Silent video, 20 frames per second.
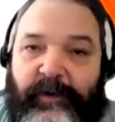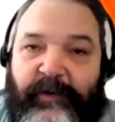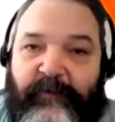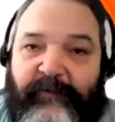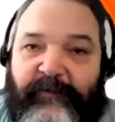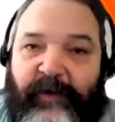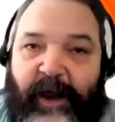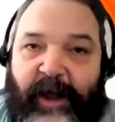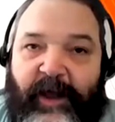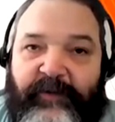the
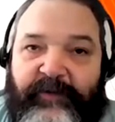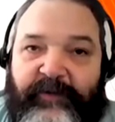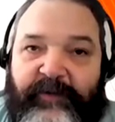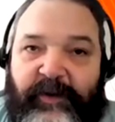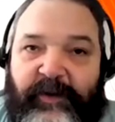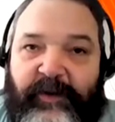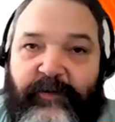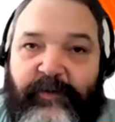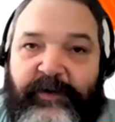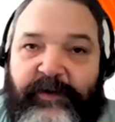files
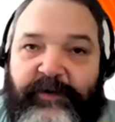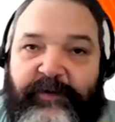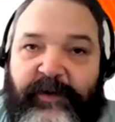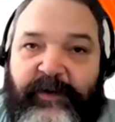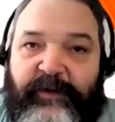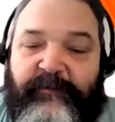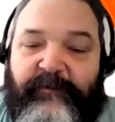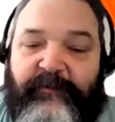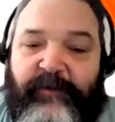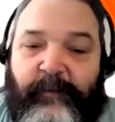that you
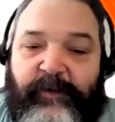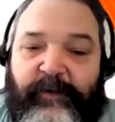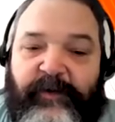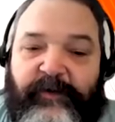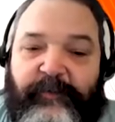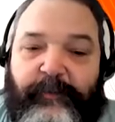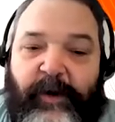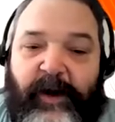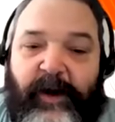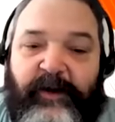retrieve from
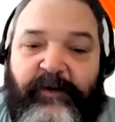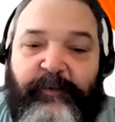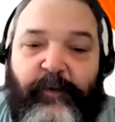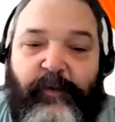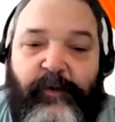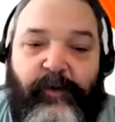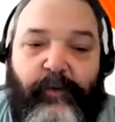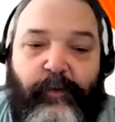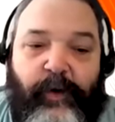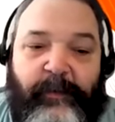this Bot
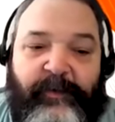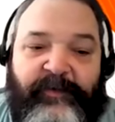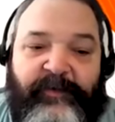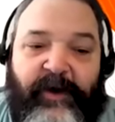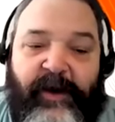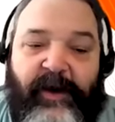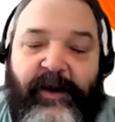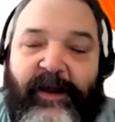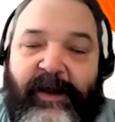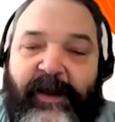Exporter
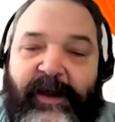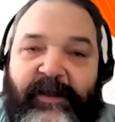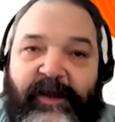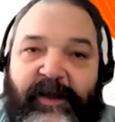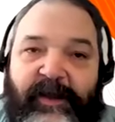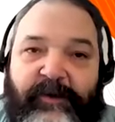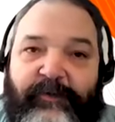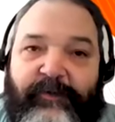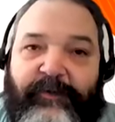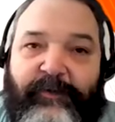website,
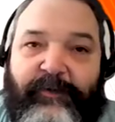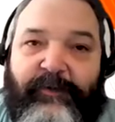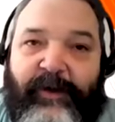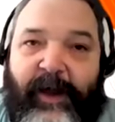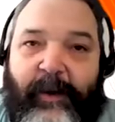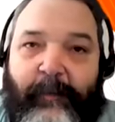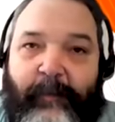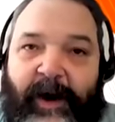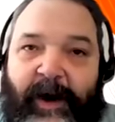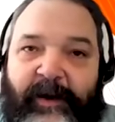that you do
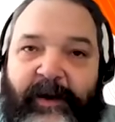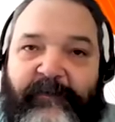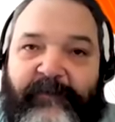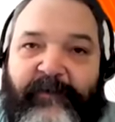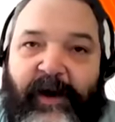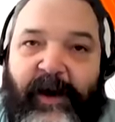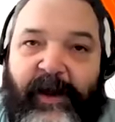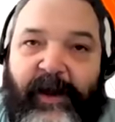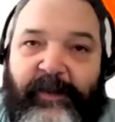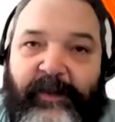not
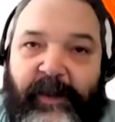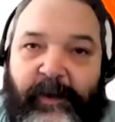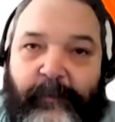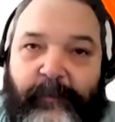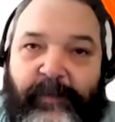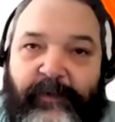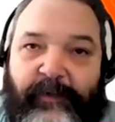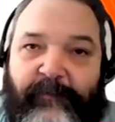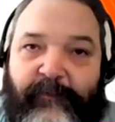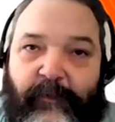modify
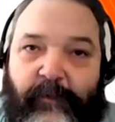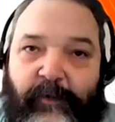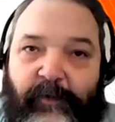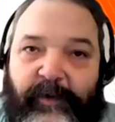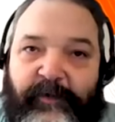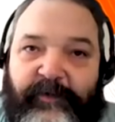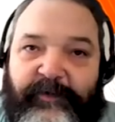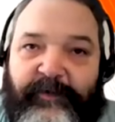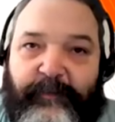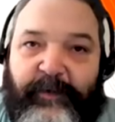them before
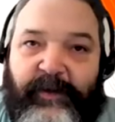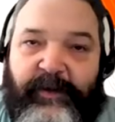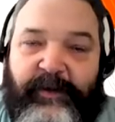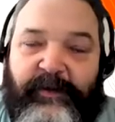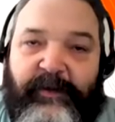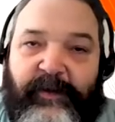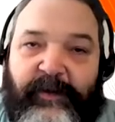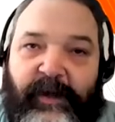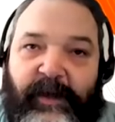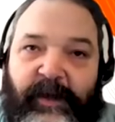they're submitted.